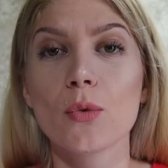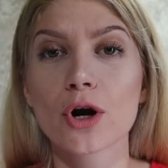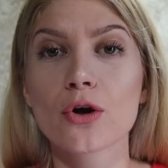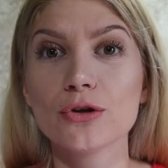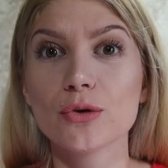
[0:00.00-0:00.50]

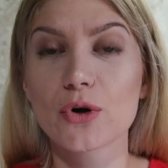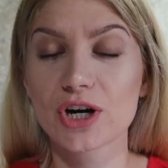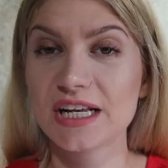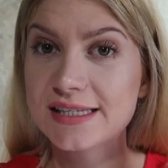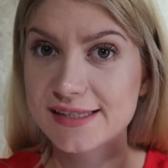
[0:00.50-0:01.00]
We're going to
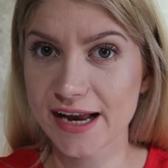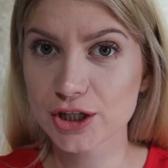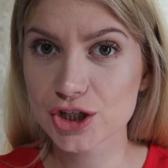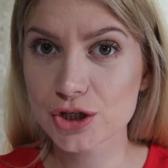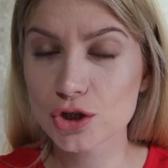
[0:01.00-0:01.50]
work in
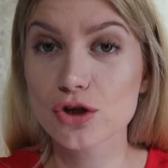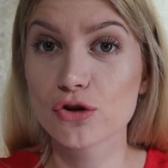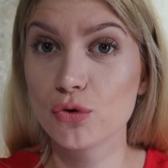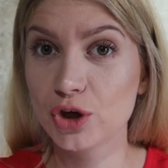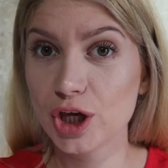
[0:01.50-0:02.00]
sections
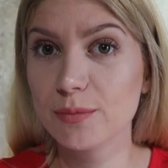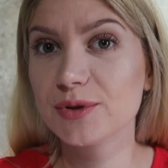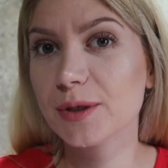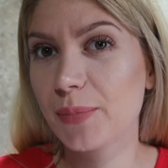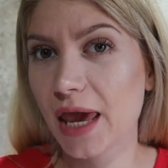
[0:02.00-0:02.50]
to
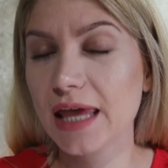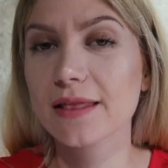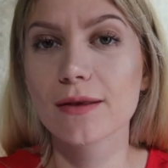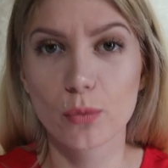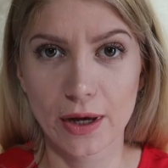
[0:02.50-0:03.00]
keep the
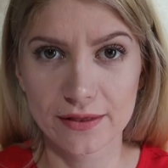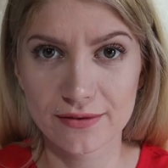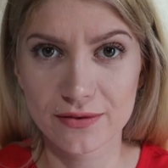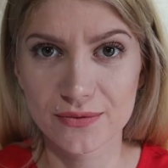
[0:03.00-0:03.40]
paint wet.